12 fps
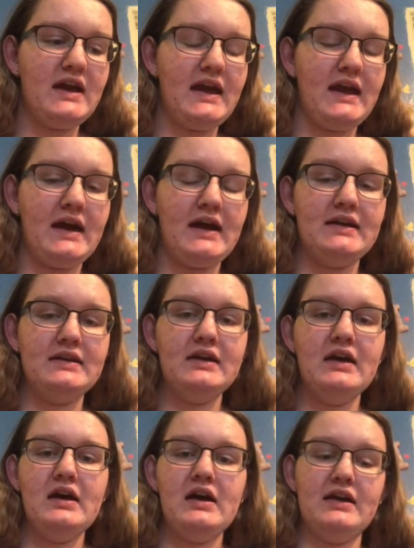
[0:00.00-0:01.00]
and
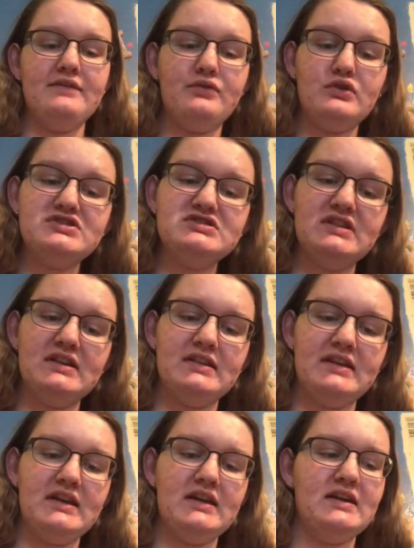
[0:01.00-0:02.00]

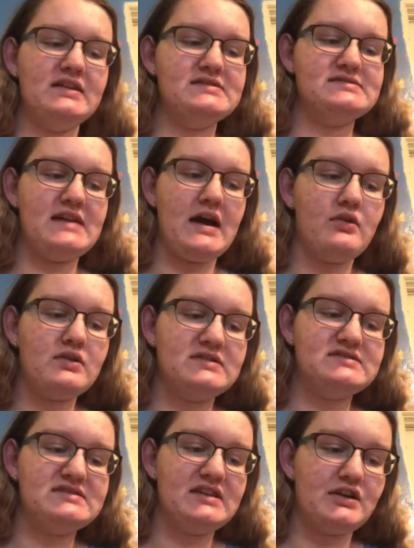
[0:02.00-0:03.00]
unfortunately it is now
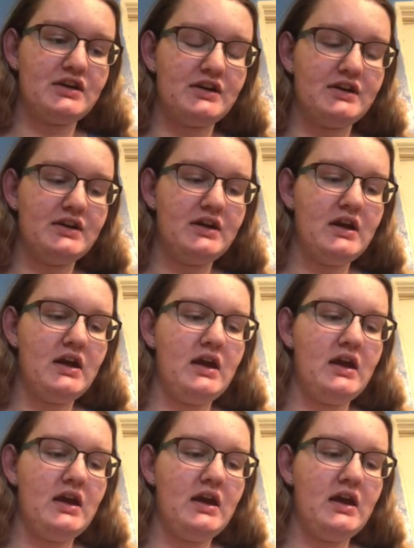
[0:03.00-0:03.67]
considered